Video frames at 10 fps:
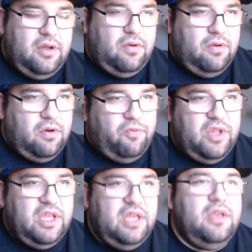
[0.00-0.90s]

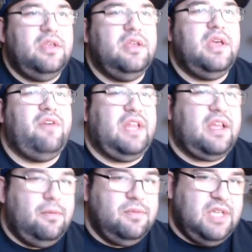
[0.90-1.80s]
hopefully have like
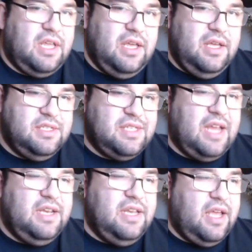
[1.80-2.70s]
almost like a
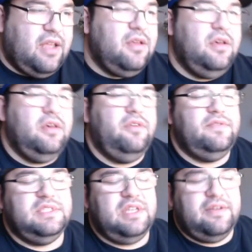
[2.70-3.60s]
side deck of
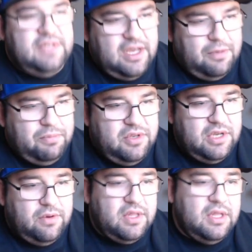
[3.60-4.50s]
stuff to help you
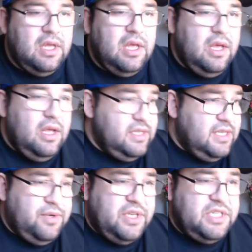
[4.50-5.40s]
deal with
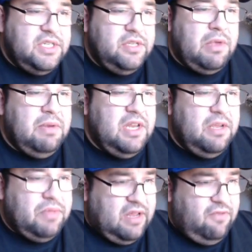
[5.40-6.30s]
situations you maybe
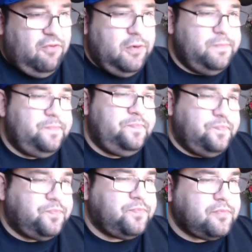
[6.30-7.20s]
didn't plan for.
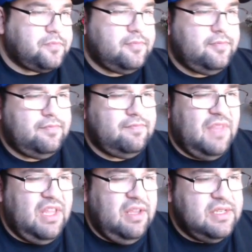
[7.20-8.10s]

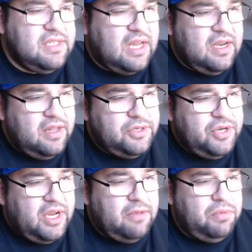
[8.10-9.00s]
He's got another
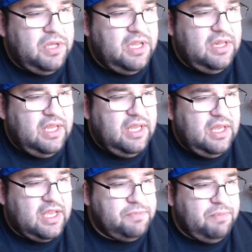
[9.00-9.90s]
trait, completely
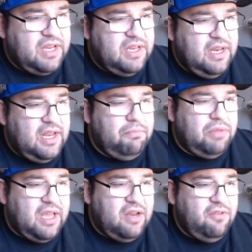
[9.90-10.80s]
expected and
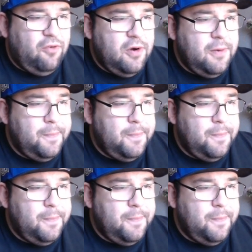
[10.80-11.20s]
planned for.